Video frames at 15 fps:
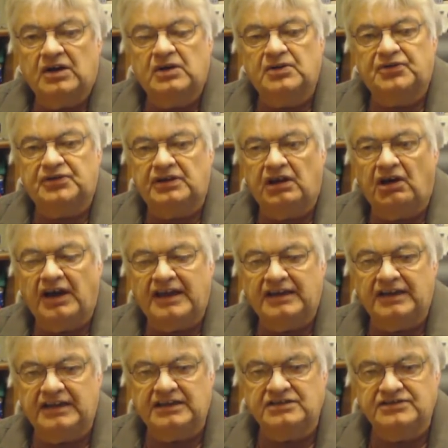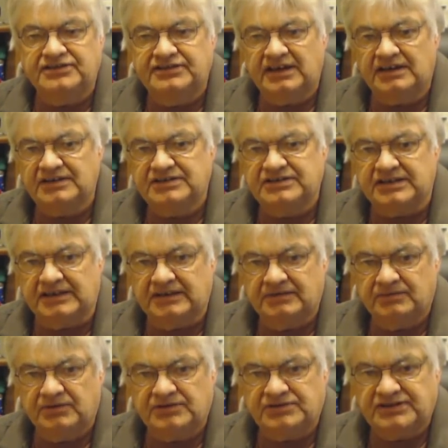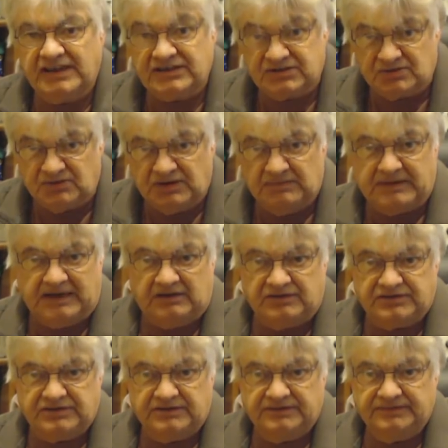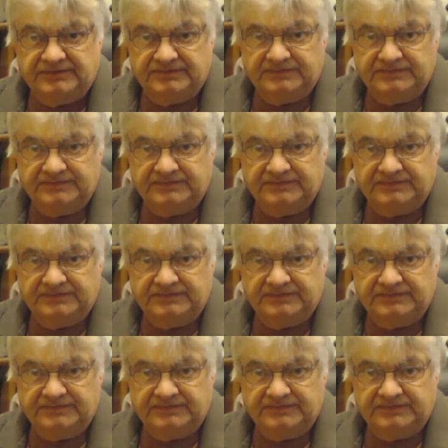earth line inductor. What's that all about?